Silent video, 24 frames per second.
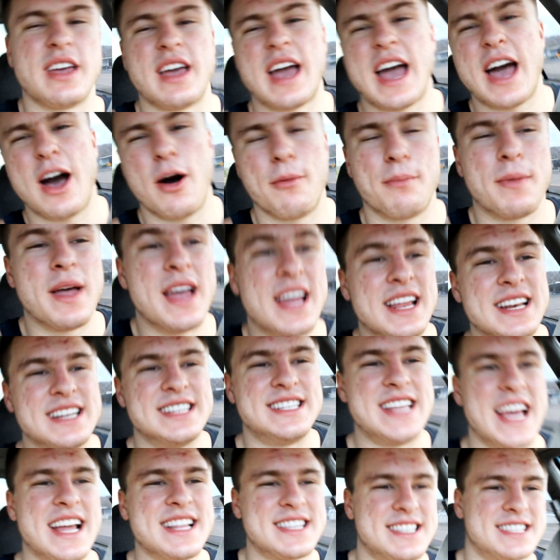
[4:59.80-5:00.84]
help
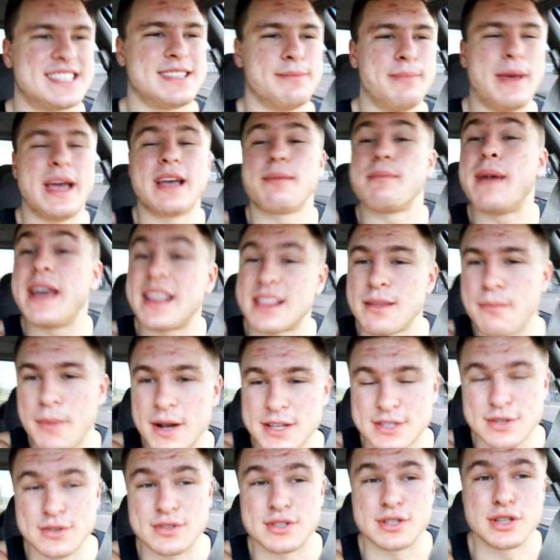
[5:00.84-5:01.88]
dense, make, make the
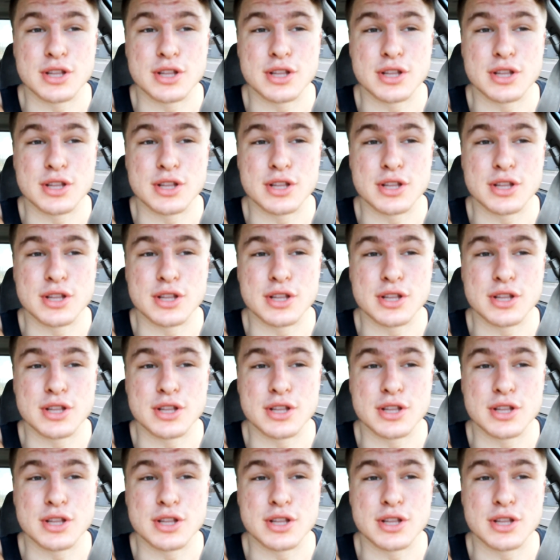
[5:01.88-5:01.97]
muscles